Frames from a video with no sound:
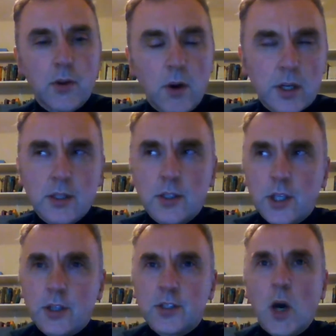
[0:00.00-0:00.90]
There are
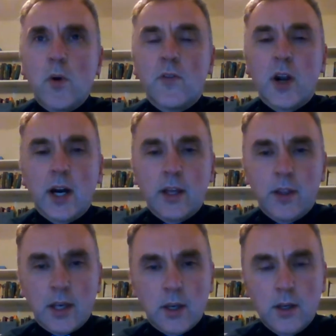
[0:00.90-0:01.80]
concerns, however, I
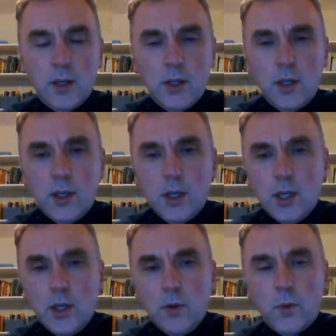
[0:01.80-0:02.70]
think,
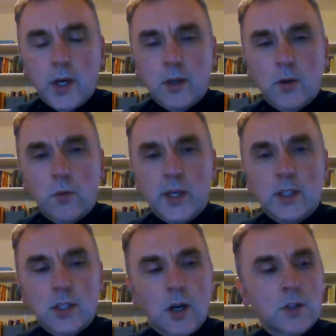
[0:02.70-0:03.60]
when we
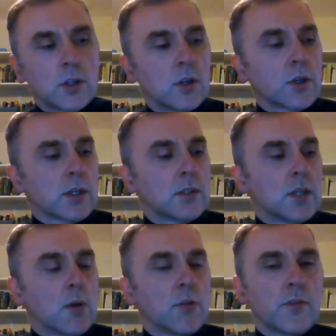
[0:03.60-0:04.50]
start to look at
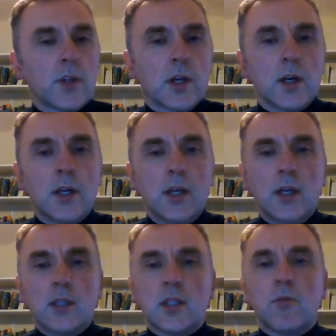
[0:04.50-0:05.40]
some of the
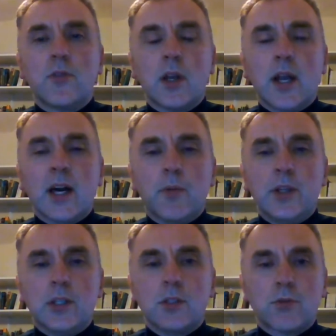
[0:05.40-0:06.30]

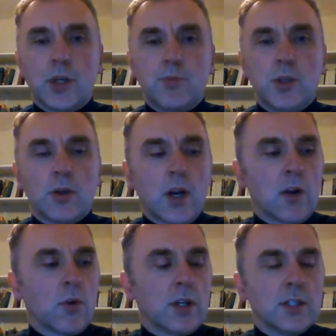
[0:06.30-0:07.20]
language in scripture
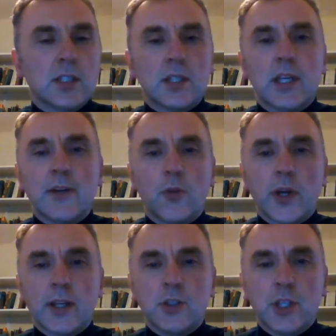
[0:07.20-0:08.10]
around
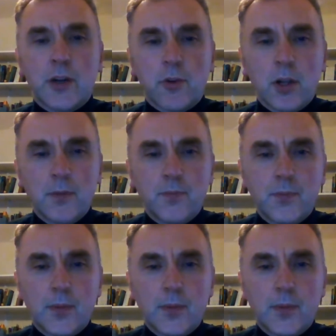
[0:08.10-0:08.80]
slavery in general.